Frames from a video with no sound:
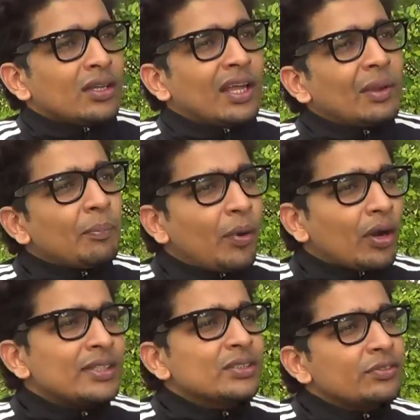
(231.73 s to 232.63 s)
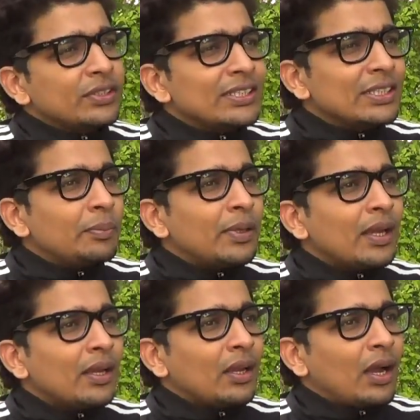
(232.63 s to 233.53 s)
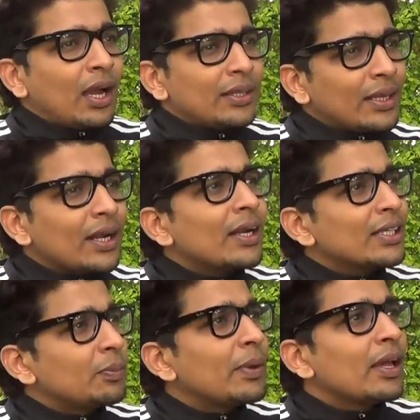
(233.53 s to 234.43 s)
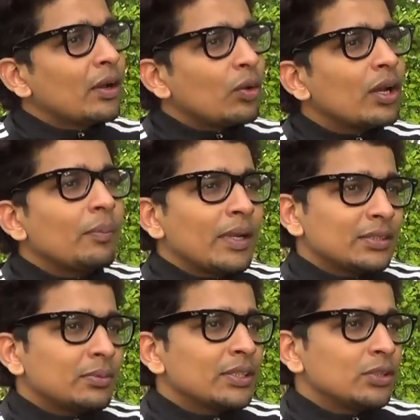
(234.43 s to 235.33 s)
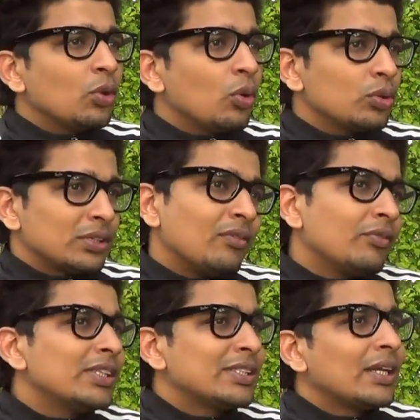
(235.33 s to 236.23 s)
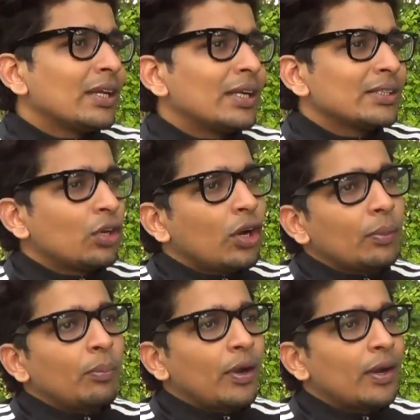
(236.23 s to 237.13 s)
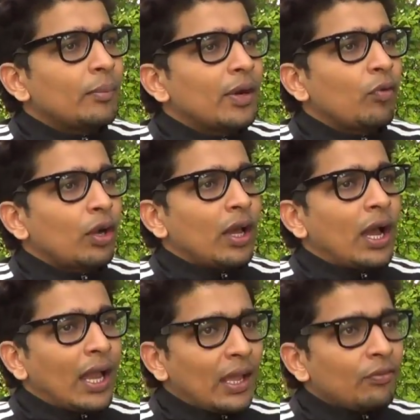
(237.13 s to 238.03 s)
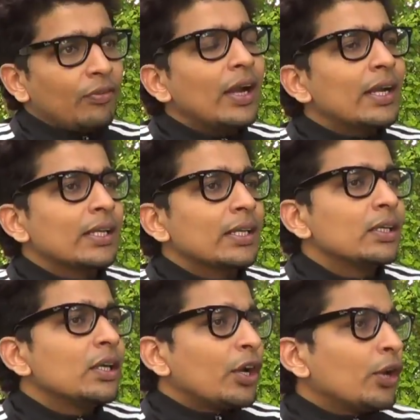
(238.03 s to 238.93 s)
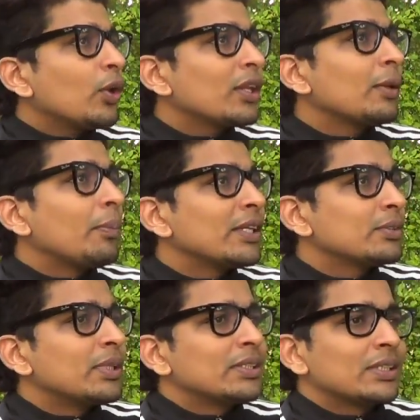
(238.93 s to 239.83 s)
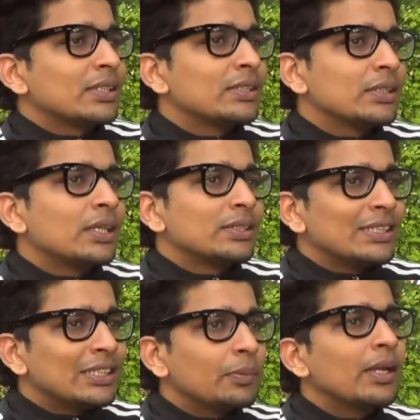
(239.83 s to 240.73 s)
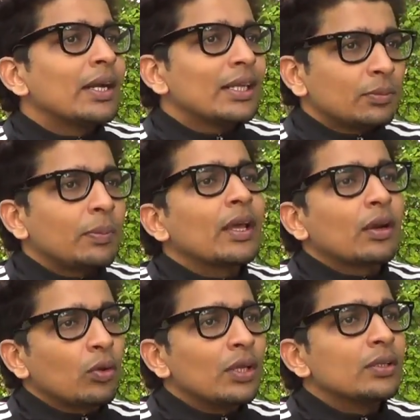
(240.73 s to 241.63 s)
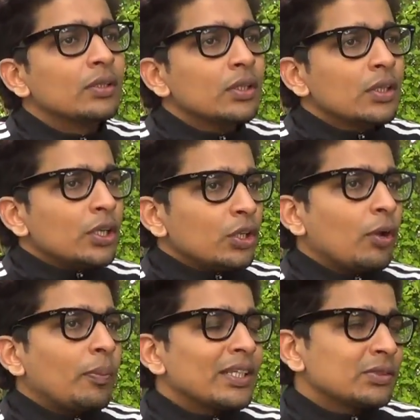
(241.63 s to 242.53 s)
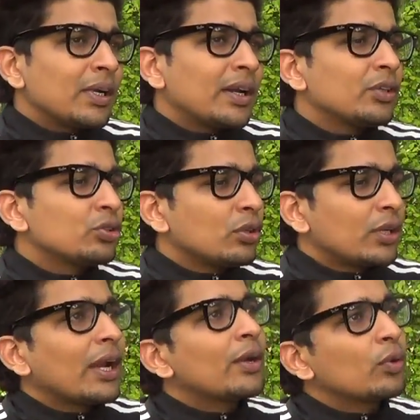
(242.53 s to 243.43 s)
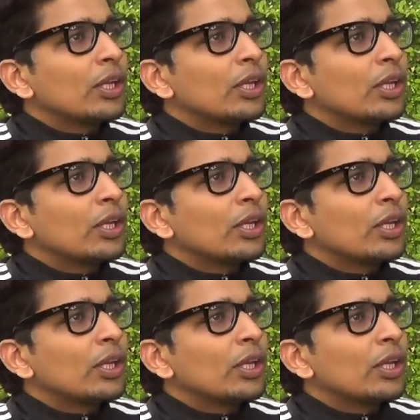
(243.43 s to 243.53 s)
The importance of CGPA, I think it does play a role in placements, though some will say it is not important, but what I have felt here during the placement session is that CGPA does play a role in your placement and you should try to